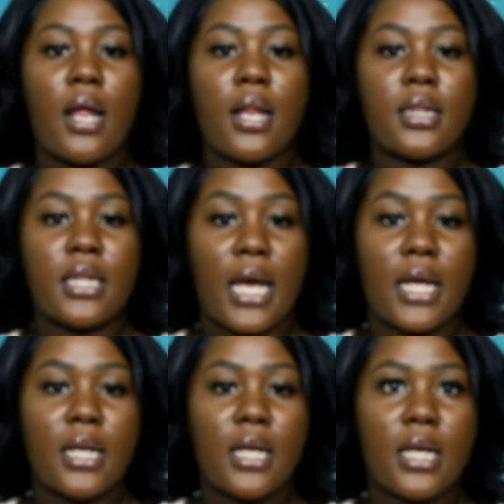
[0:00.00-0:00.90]

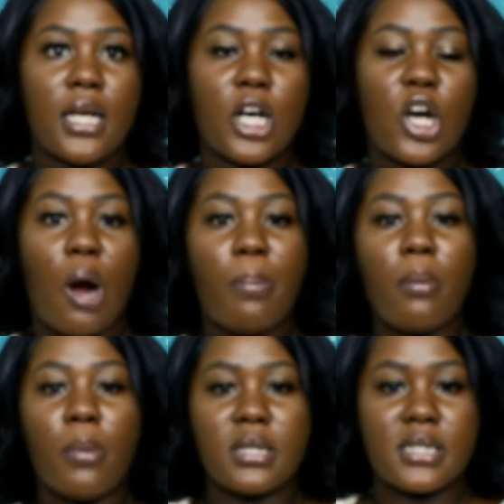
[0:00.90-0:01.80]
Then a couple
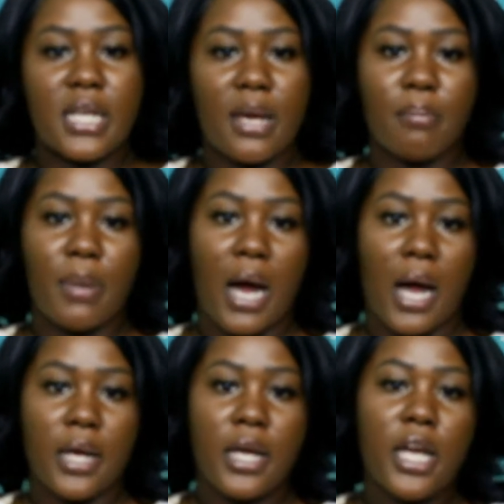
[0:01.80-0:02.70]
months came
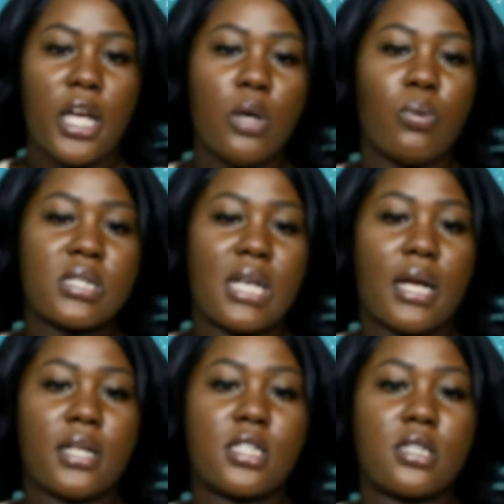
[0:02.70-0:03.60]
by. It was
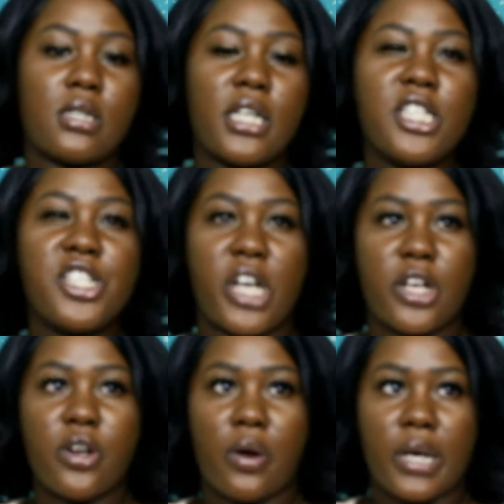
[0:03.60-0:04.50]
like in
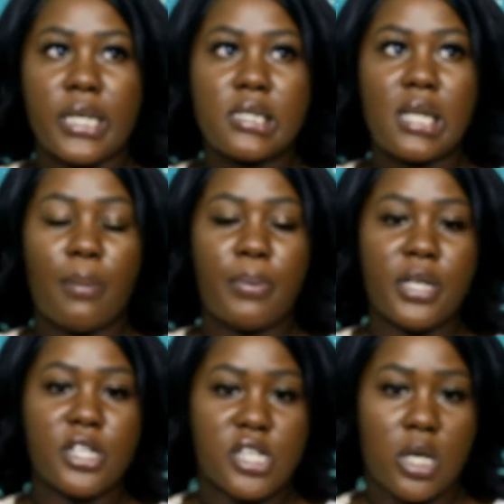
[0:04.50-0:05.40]
January. This happened
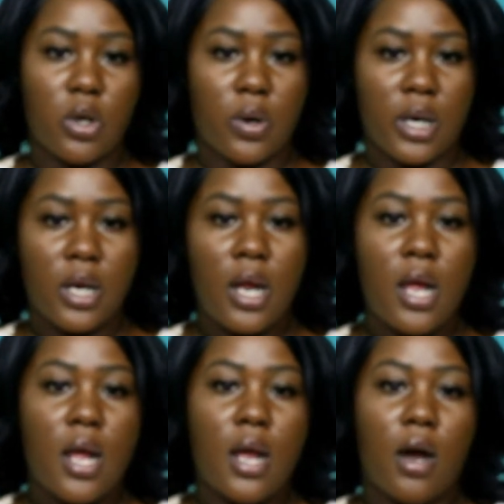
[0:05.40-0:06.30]
in January
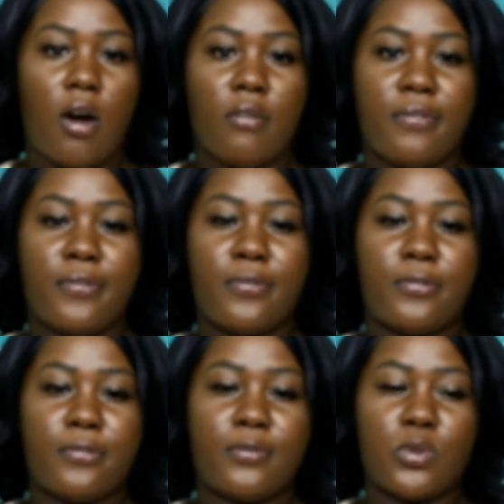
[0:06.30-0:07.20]
of
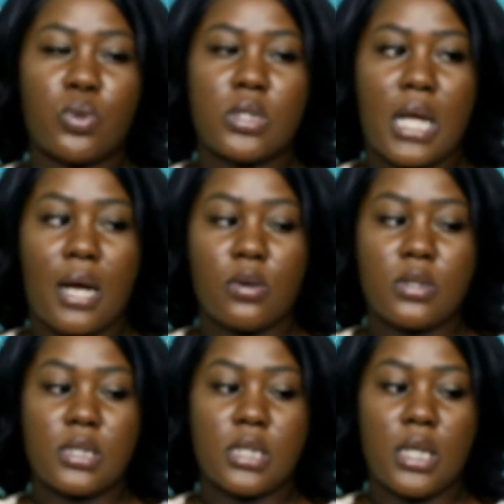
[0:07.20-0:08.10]

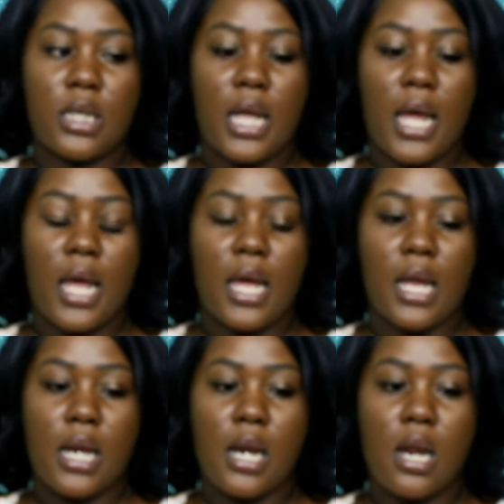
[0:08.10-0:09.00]
2000
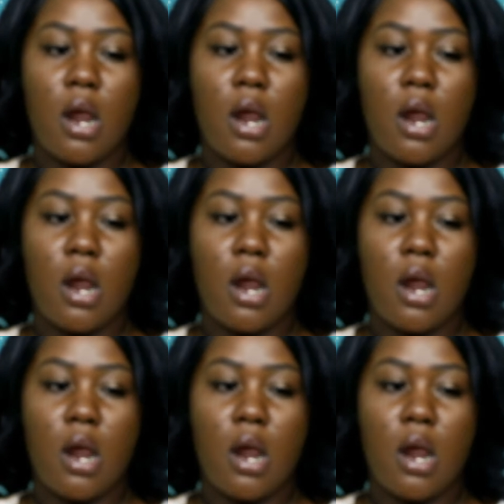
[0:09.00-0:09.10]
and...